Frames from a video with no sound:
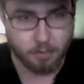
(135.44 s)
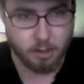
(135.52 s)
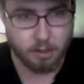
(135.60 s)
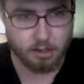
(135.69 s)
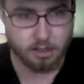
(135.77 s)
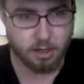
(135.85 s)

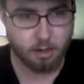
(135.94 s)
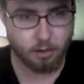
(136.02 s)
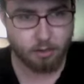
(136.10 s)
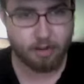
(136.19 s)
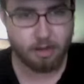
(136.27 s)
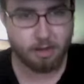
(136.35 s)
Seeing all
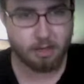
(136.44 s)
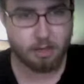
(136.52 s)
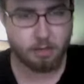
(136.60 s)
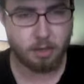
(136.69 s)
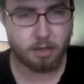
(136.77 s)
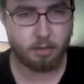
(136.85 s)
the
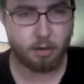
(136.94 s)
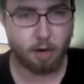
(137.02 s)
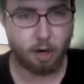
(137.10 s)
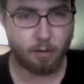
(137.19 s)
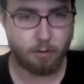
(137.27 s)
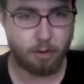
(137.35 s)
videos makes it a
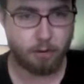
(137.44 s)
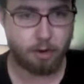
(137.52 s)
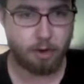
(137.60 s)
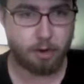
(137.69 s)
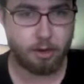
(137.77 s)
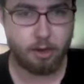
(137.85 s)
carve night
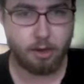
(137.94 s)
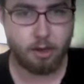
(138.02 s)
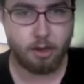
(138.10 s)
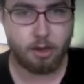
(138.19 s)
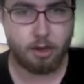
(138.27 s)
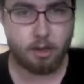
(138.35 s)
later.
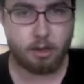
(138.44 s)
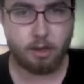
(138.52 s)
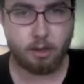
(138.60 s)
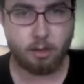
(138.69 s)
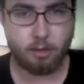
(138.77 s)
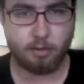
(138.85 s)

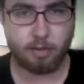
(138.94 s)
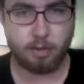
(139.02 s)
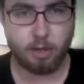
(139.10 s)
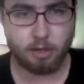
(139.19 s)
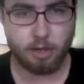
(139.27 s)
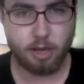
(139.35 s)
Not the one from
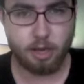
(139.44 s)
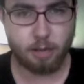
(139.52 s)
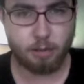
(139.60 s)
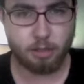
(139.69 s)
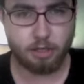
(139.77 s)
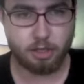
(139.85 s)
2008,
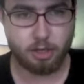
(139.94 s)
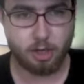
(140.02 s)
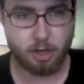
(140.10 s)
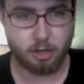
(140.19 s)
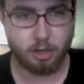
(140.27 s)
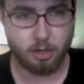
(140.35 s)
that one
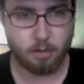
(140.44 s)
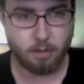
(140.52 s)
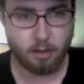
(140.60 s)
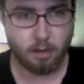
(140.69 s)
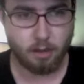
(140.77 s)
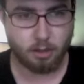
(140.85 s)
sucked.
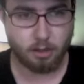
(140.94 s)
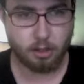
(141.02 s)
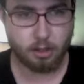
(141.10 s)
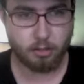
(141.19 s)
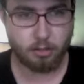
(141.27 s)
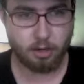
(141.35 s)

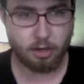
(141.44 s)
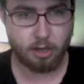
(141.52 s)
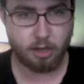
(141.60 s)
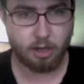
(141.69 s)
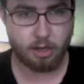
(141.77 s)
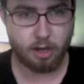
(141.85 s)
Turns out the
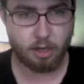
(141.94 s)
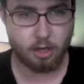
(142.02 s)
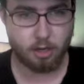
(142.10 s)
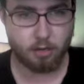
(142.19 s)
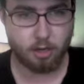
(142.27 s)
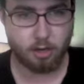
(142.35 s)
Predacon had knocked out
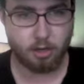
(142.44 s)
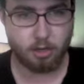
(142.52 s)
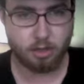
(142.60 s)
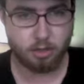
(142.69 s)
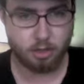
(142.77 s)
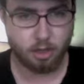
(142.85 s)
the
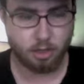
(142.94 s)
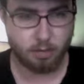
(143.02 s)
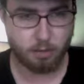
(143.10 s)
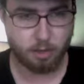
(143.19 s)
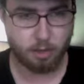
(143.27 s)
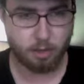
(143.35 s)
Predacon's
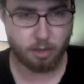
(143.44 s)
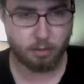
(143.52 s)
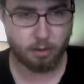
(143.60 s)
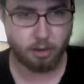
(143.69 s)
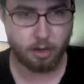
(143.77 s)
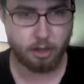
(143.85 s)
Decepticons'
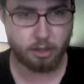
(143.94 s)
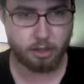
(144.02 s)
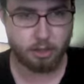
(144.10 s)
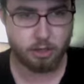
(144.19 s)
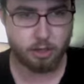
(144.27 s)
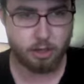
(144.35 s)

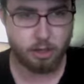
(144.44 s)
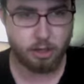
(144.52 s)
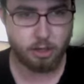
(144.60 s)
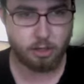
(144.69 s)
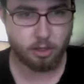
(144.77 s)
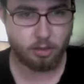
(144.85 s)
communications.
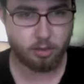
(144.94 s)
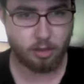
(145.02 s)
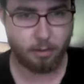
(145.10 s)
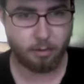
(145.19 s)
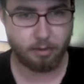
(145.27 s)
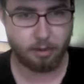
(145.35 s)
Jack is not
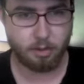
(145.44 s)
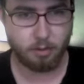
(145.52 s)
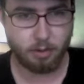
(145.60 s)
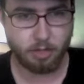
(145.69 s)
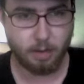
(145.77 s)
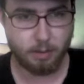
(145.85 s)
happy with this,
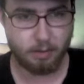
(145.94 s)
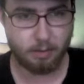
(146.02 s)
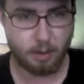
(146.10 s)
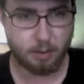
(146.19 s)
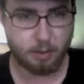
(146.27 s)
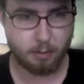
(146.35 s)
nor is he happy with
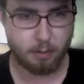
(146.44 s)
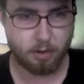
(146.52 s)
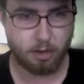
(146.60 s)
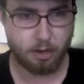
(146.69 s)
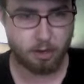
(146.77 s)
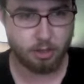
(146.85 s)
possible
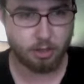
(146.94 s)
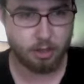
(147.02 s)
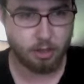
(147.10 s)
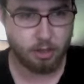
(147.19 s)
Predacons.